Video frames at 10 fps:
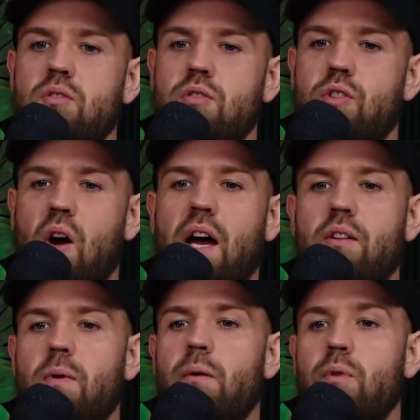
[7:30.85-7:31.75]
So I
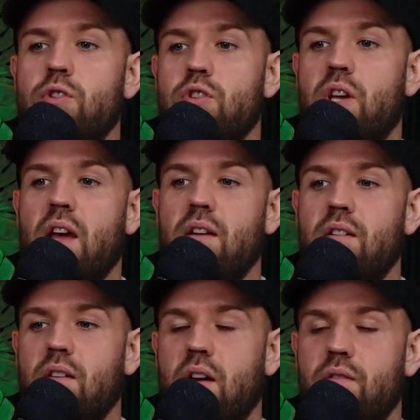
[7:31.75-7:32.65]
remember just
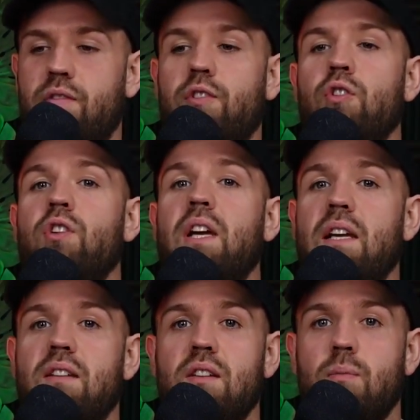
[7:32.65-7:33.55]
getting
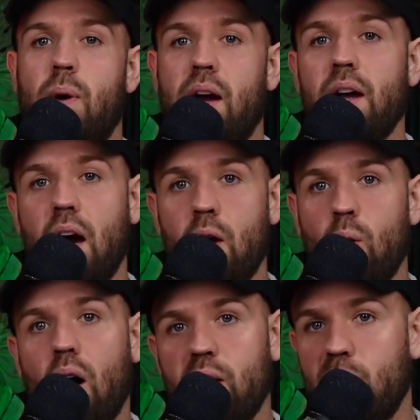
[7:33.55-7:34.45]
infuriated by how
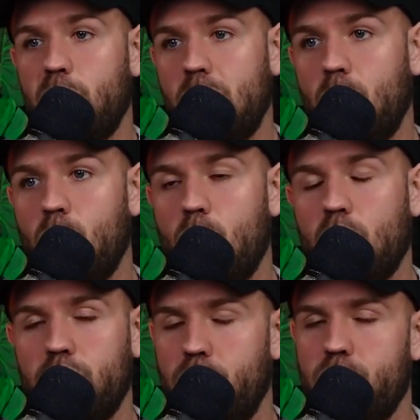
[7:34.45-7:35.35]
other people
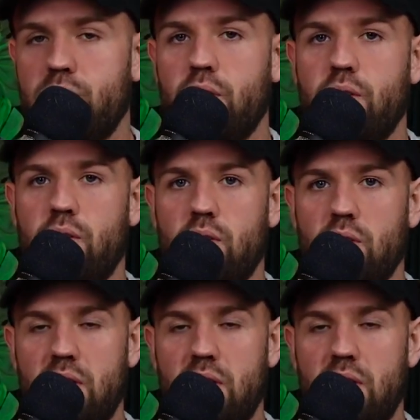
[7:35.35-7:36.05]
were using